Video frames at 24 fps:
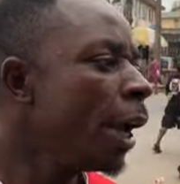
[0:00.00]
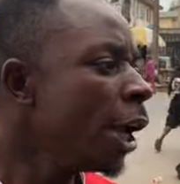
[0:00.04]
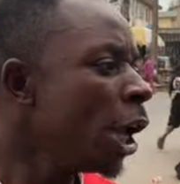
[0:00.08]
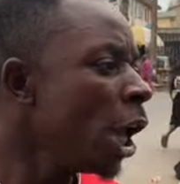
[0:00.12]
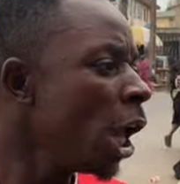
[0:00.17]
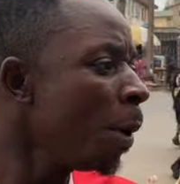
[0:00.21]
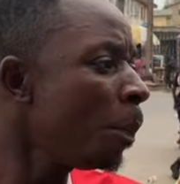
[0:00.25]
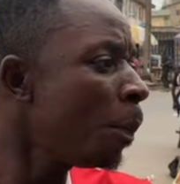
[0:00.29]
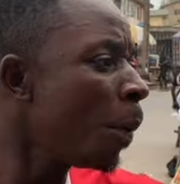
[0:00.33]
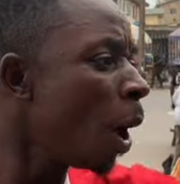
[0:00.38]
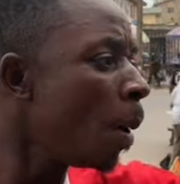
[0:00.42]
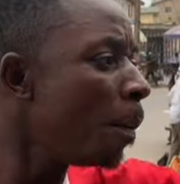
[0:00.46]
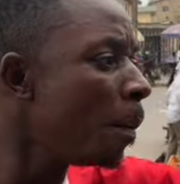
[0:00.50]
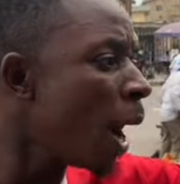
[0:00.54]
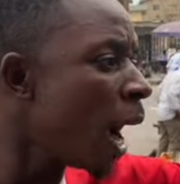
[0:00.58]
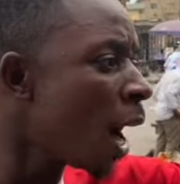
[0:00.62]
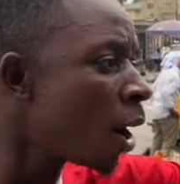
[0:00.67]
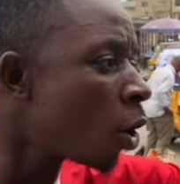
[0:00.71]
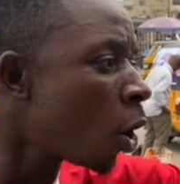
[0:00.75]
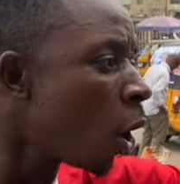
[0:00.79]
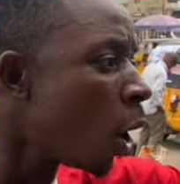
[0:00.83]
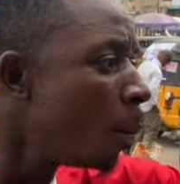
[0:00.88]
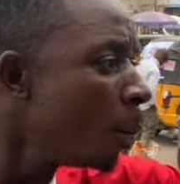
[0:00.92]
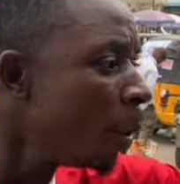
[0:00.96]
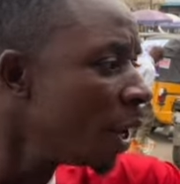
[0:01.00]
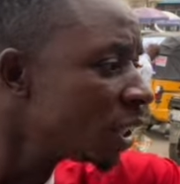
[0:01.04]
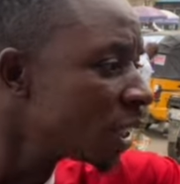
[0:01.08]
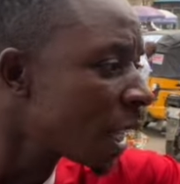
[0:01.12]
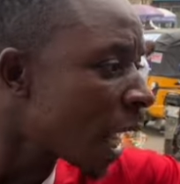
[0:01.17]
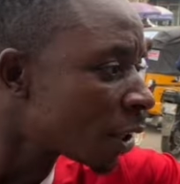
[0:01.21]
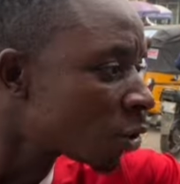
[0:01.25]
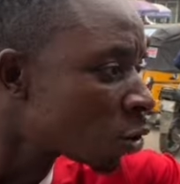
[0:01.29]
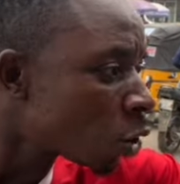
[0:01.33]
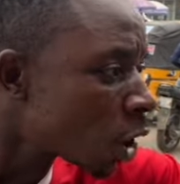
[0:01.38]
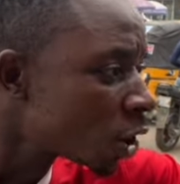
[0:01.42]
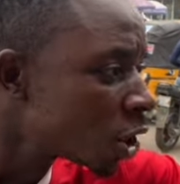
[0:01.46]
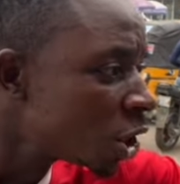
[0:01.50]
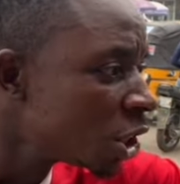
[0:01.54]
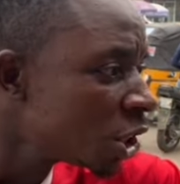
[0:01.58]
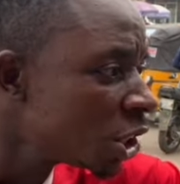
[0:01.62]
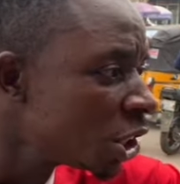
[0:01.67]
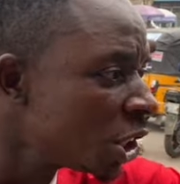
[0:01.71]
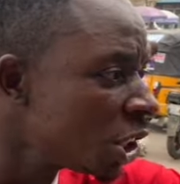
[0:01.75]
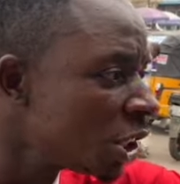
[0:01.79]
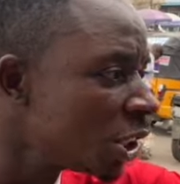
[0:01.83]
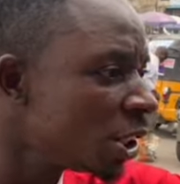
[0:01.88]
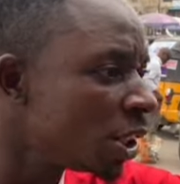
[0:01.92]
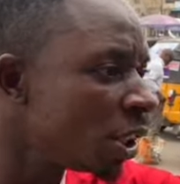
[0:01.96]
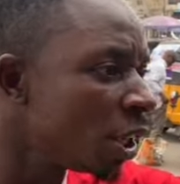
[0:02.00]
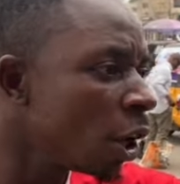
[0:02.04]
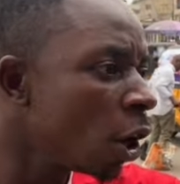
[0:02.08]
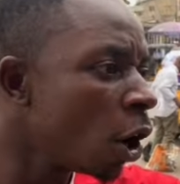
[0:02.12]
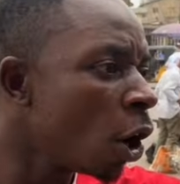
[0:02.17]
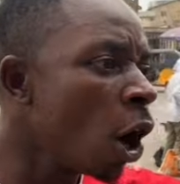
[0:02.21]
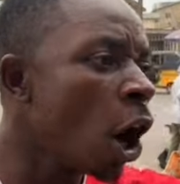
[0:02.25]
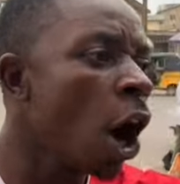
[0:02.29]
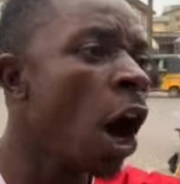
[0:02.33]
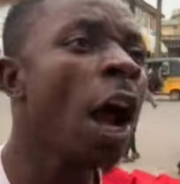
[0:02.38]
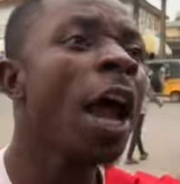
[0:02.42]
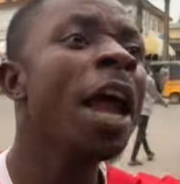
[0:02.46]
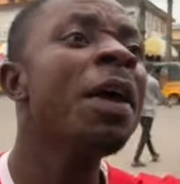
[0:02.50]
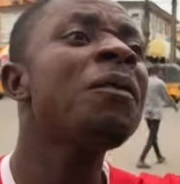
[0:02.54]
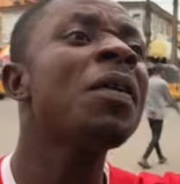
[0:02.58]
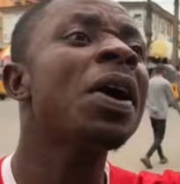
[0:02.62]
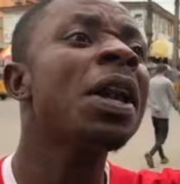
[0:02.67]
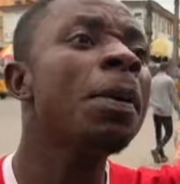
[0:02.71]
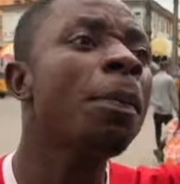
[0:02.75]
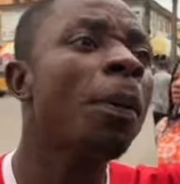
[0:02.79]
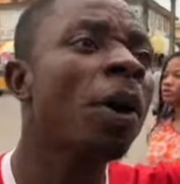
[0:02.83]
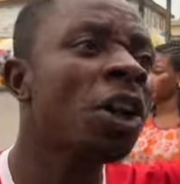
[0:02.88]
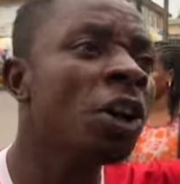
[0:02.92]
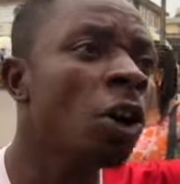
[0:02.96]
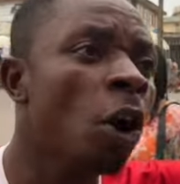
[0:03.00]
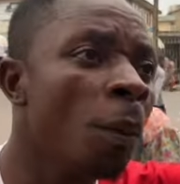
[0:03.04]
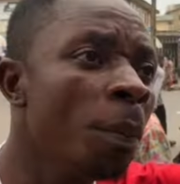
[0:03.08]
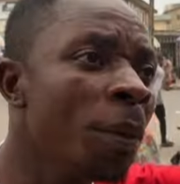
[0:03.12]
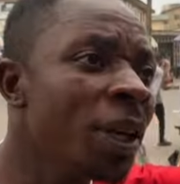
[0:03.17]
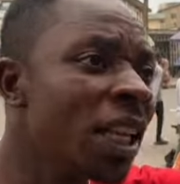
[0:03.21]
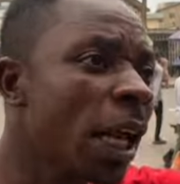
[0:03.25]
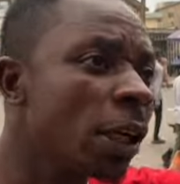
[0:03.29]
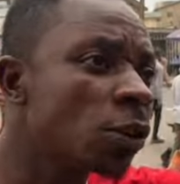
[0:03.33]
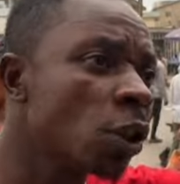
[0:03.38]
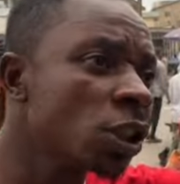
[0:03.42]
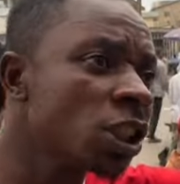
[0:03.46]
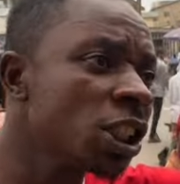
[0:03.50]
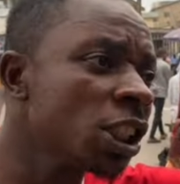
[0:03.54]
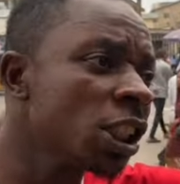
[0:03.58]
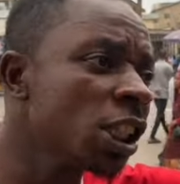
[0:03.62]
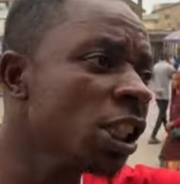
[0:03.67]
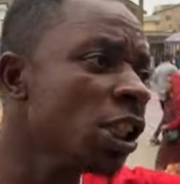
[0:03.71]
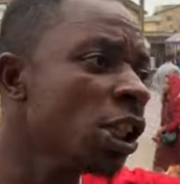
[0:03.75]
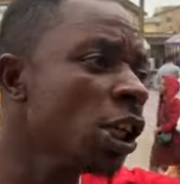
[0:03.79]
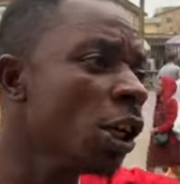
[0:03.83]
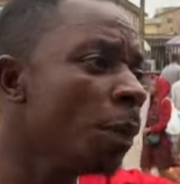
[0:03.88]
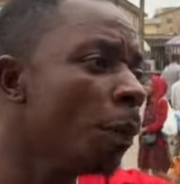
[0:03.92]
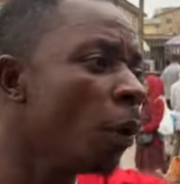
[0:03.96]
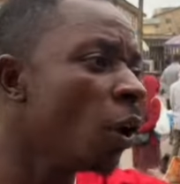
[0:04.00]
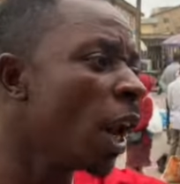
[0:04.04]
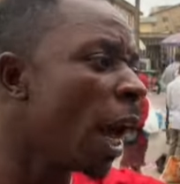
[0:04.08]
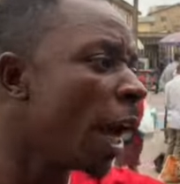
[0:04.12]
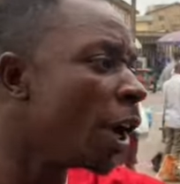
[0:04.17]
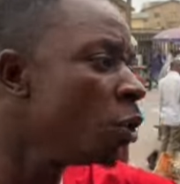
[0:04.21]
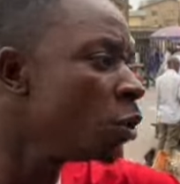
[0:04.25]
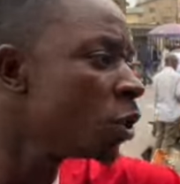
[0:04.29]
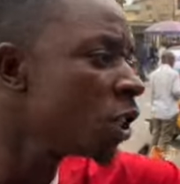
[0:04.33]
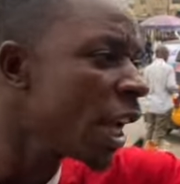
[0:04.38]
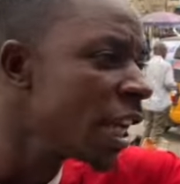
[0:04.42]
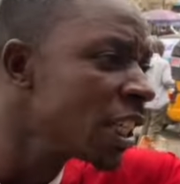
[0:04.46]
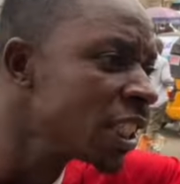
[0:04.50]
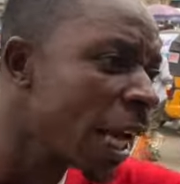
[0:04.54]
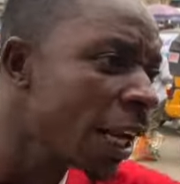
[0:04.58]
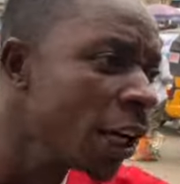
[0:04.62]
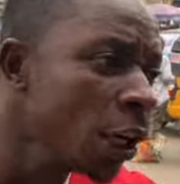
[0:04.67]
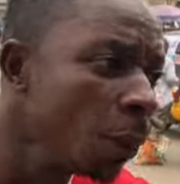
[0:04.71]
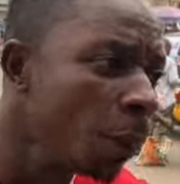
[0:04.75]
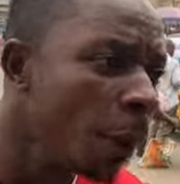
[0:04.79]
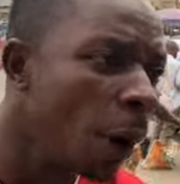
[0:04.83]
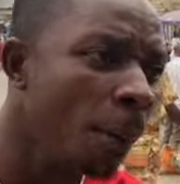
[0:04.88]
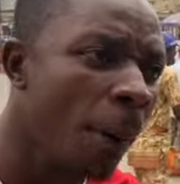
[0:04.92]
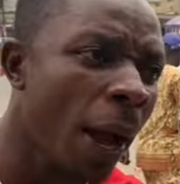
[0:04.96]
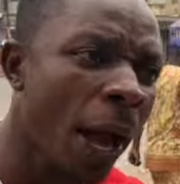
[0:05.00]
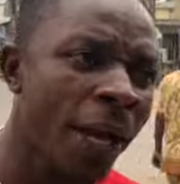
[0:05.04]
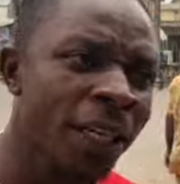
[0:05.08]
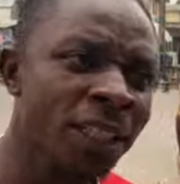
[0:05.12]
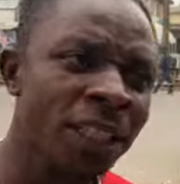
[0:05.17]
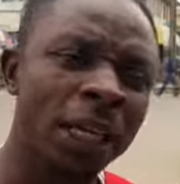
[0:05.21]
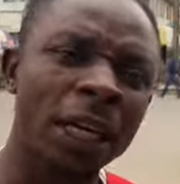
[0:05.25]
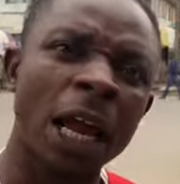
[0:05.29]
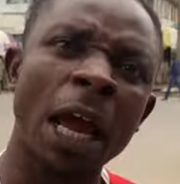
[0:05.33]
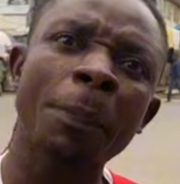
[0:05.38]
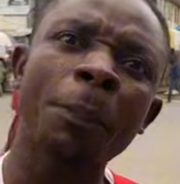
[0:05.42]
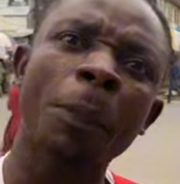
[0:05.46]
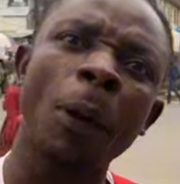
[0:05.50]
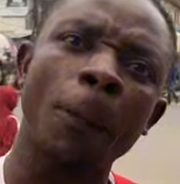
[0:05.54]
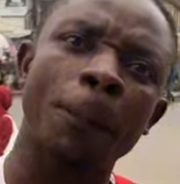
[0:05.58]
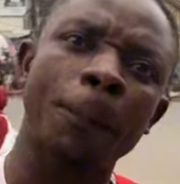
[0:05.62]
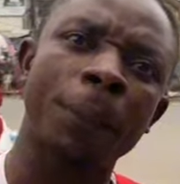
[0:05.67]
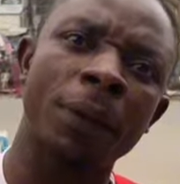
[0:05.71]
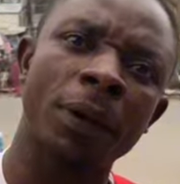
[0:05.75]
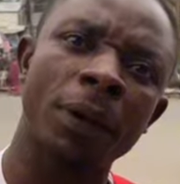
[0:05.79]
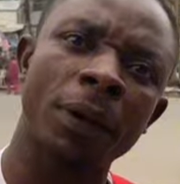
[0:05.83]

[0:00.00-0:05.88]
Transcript: Igbo man commit atrocity, or if anybody commit atrocity in the Igbo land, you say it's an Igbo man, it's an IPOP.